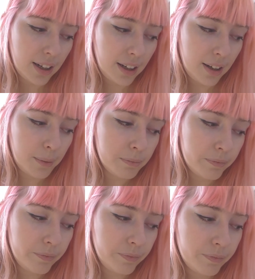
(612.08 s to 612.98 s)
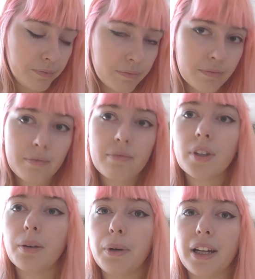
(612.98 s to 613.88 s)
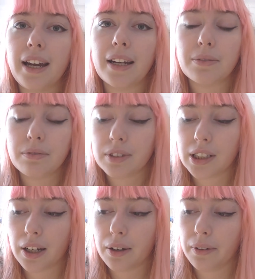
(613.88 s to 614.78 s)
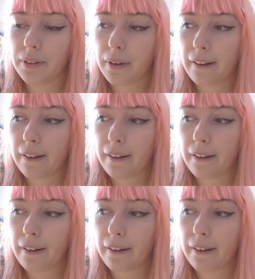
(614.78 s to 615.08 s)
Um, but yeah, so